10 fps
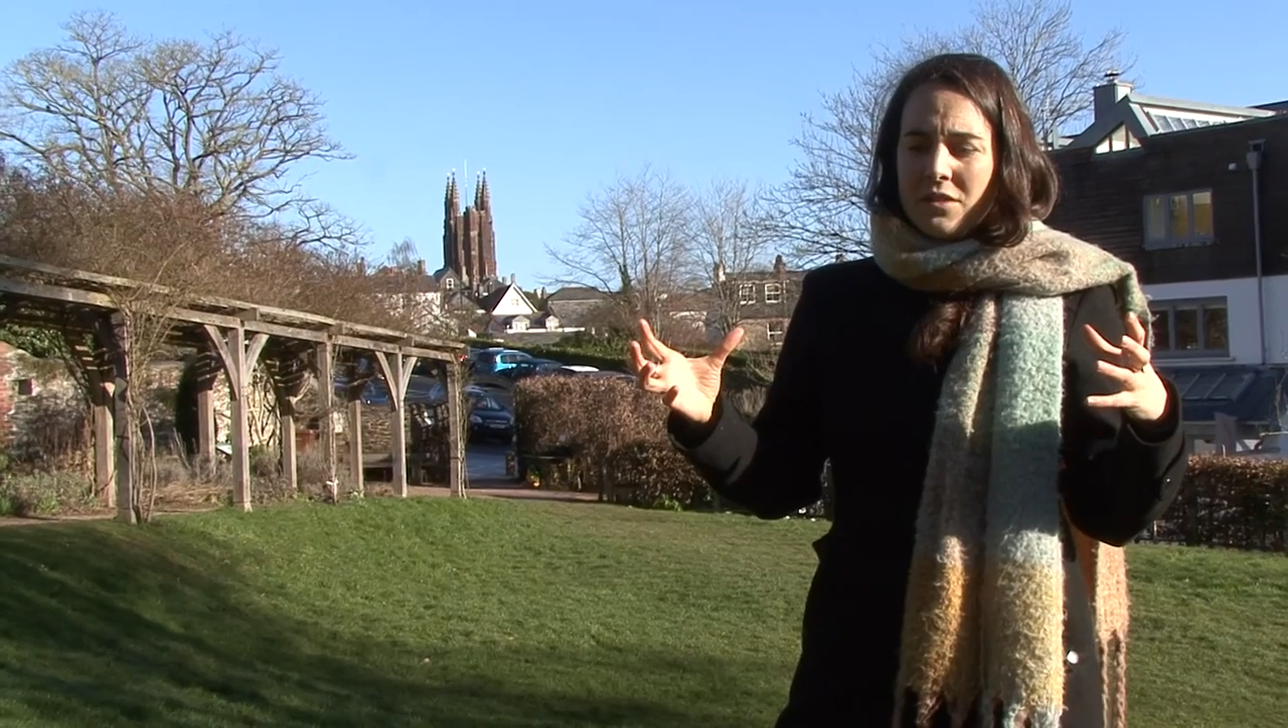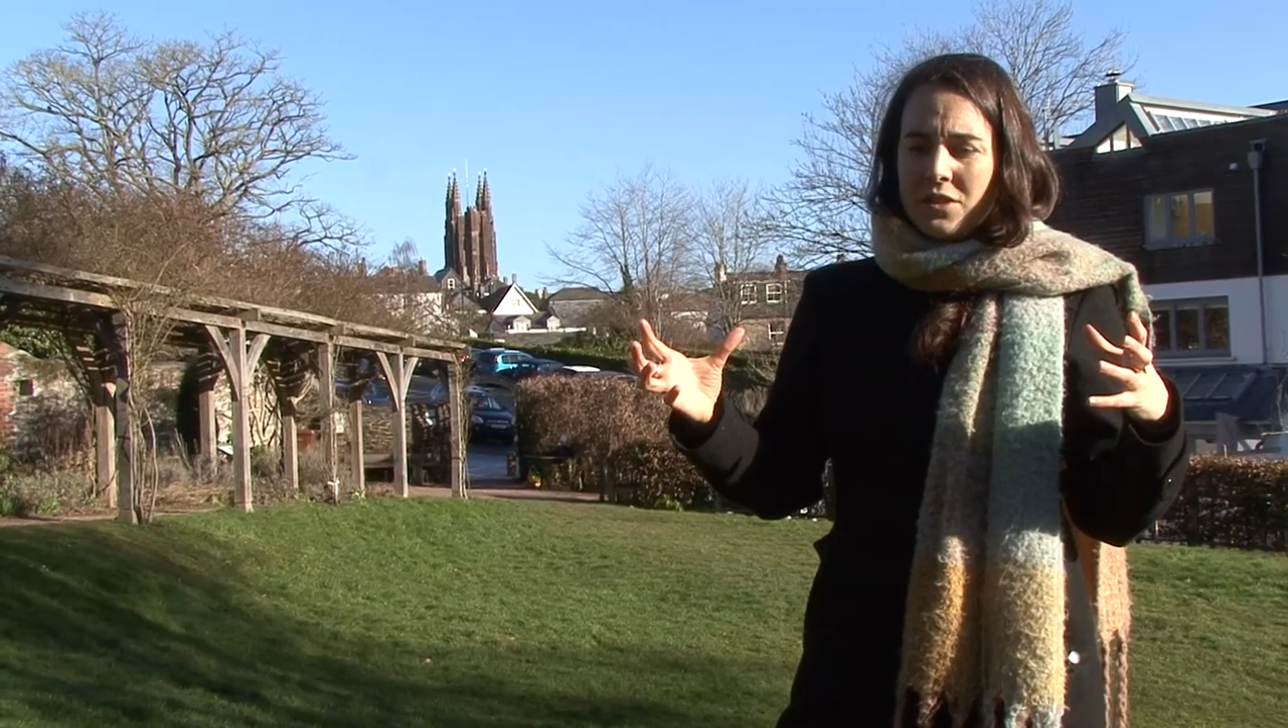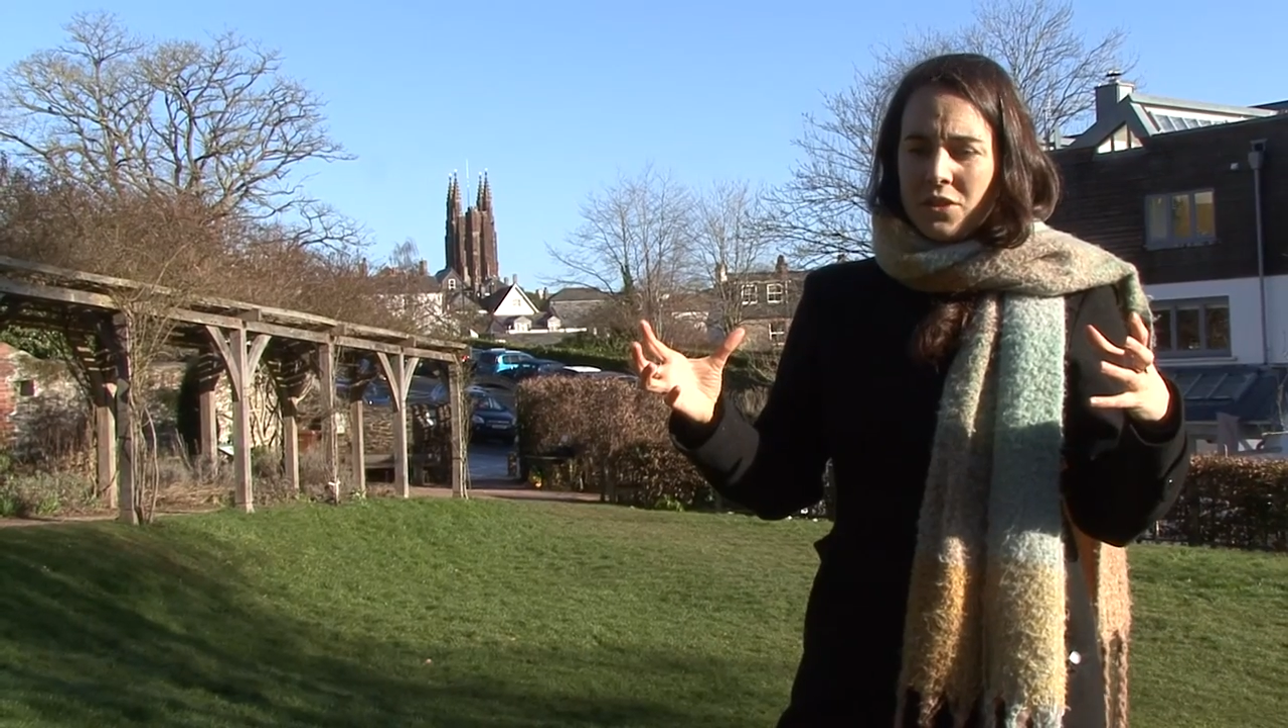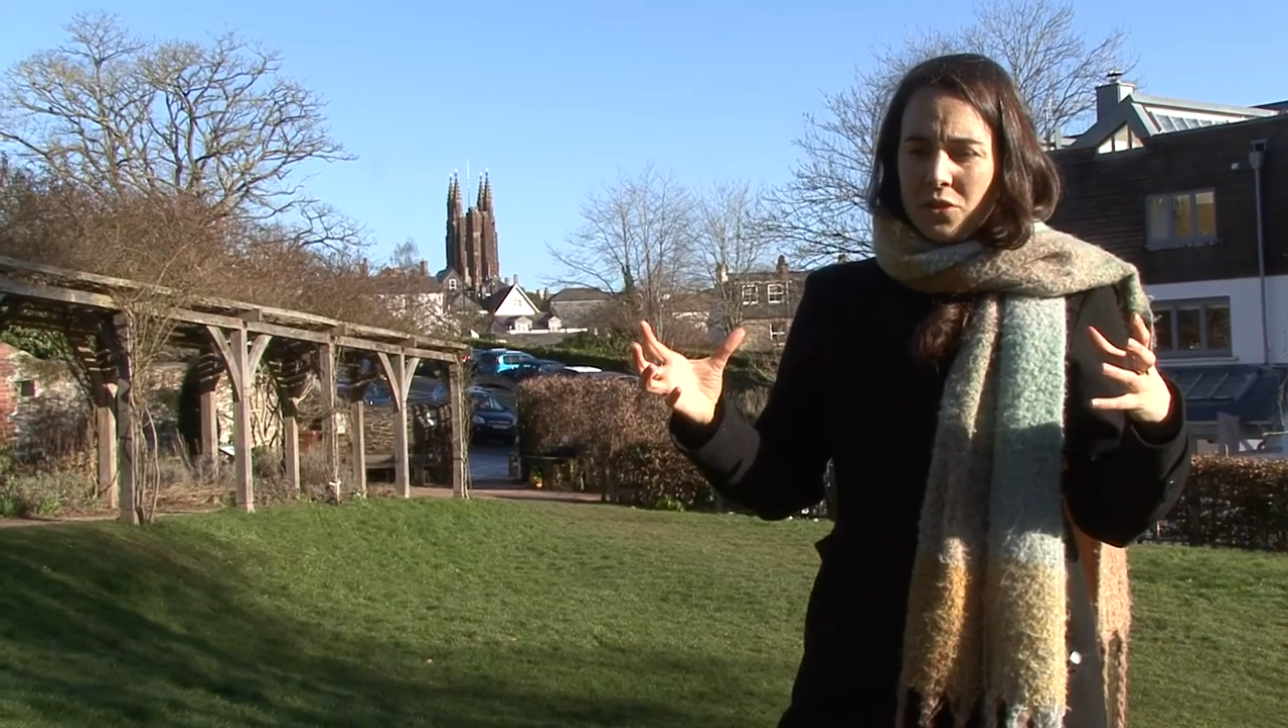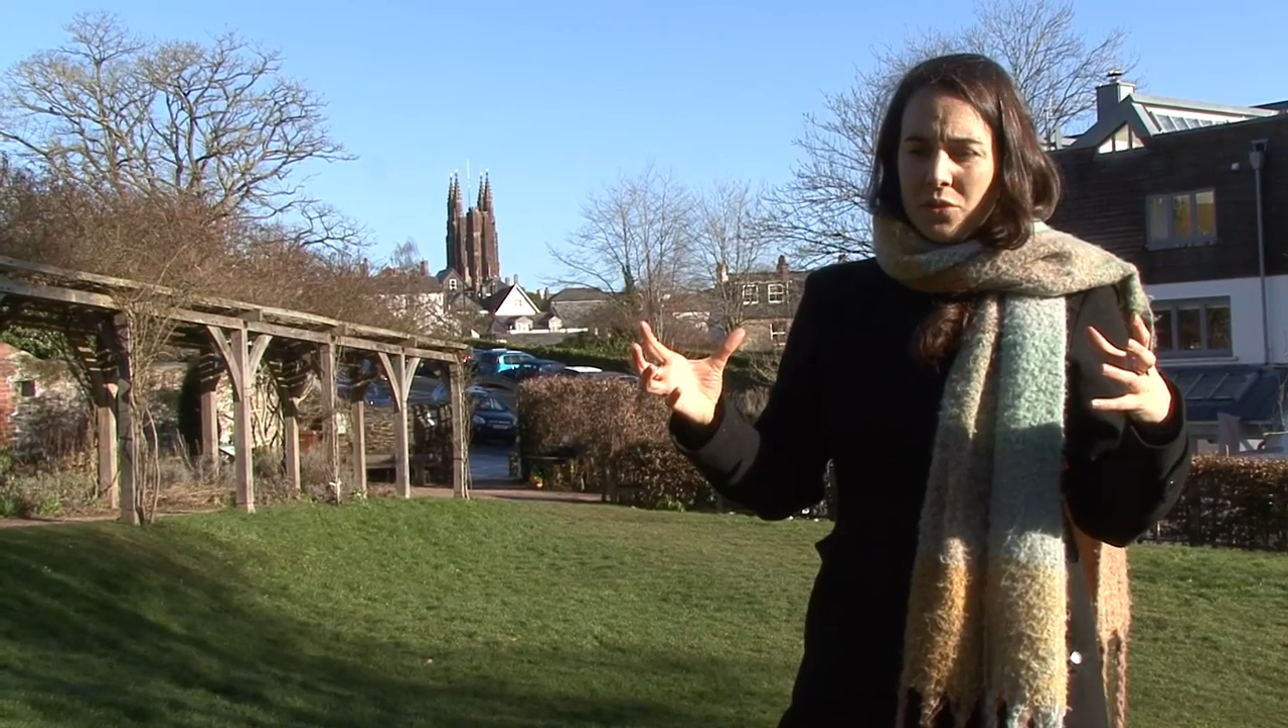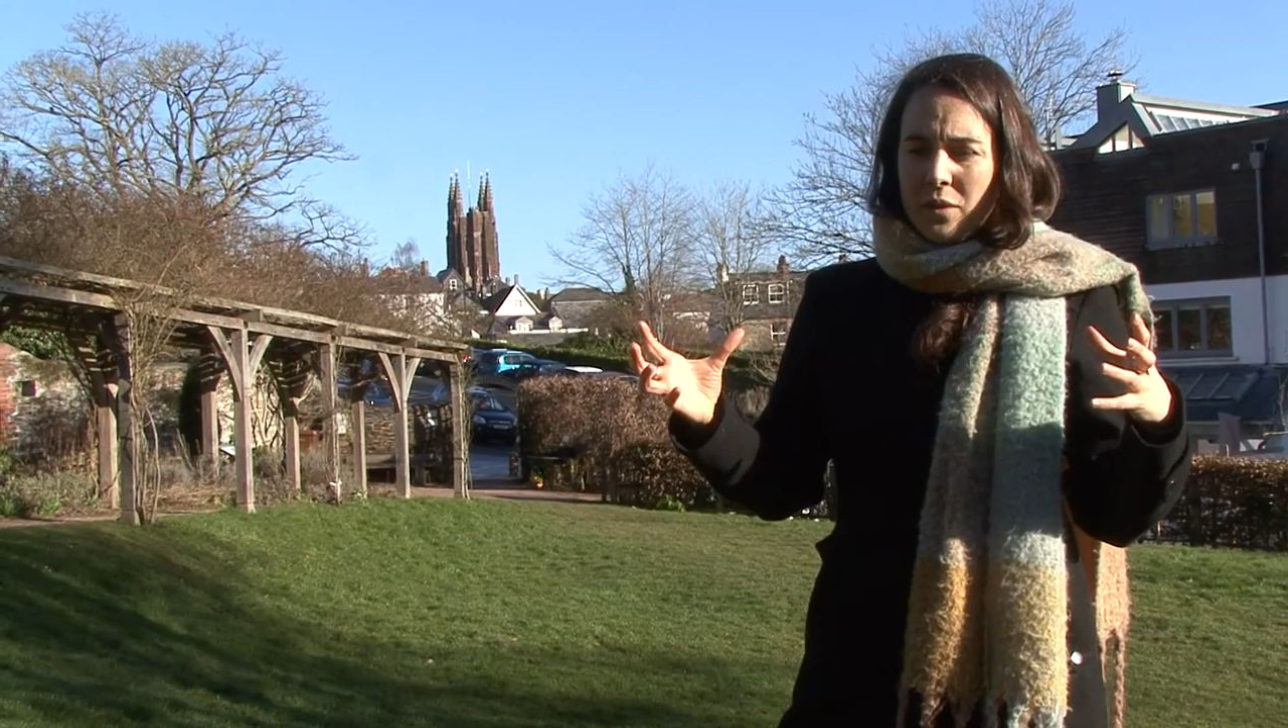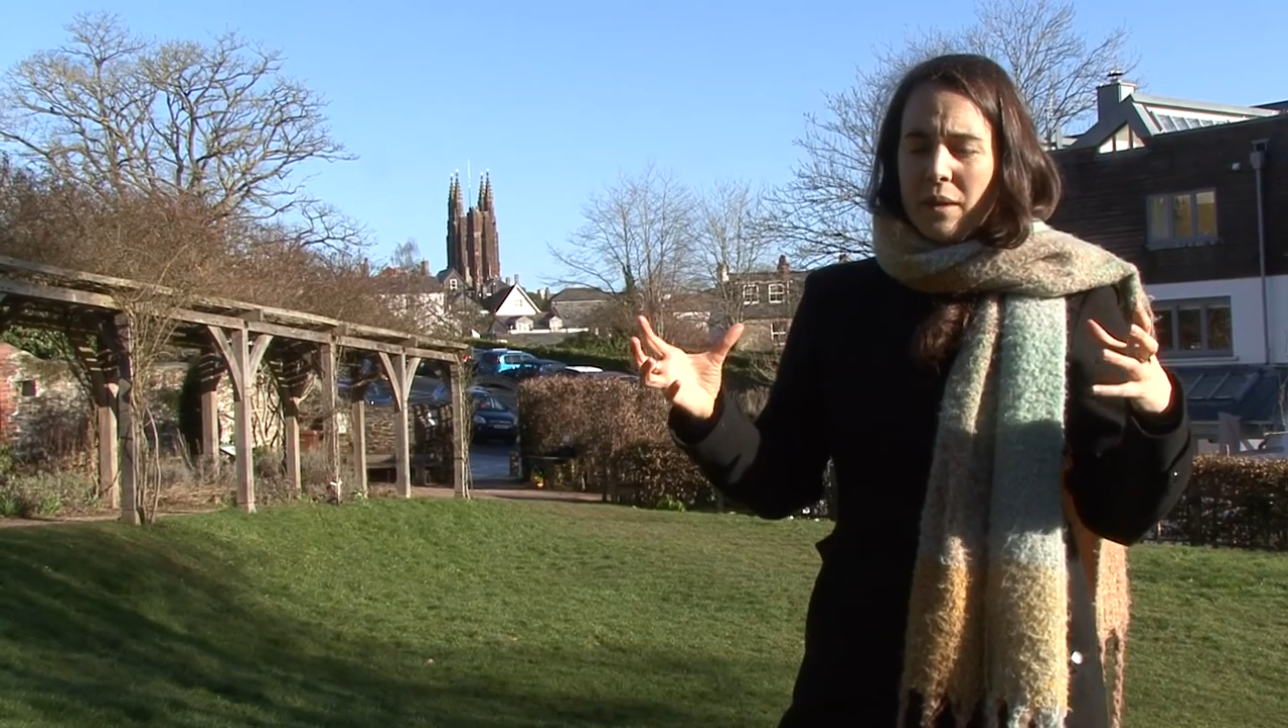to